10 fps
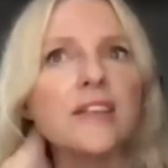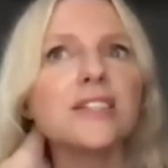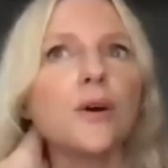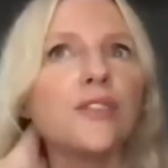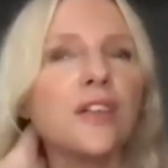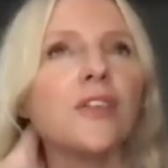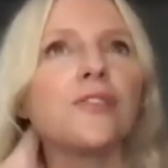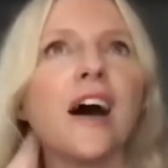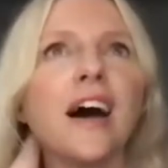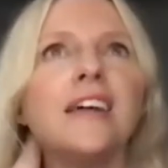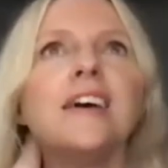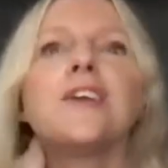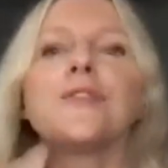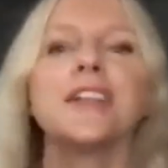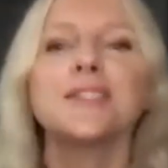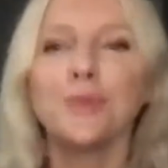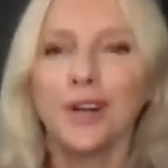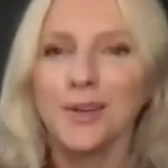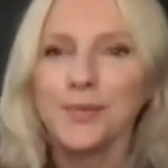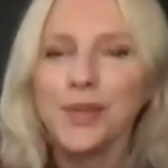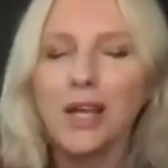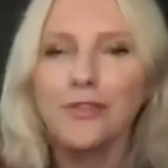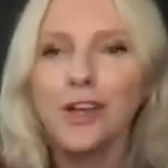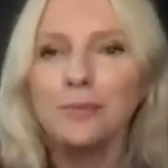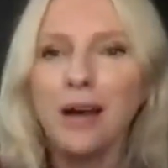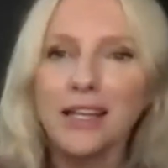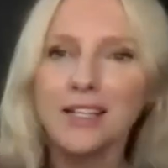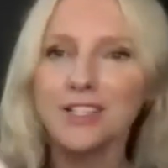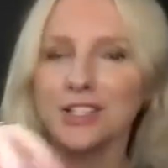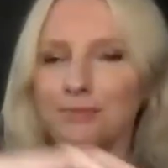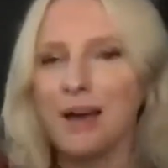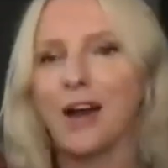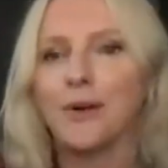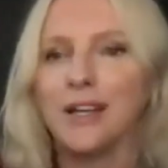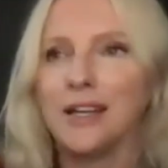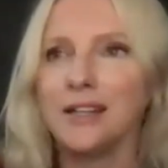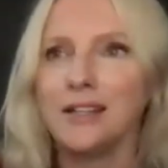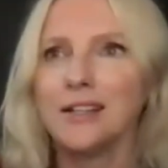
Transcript: So I think that's what if you can manage to marry.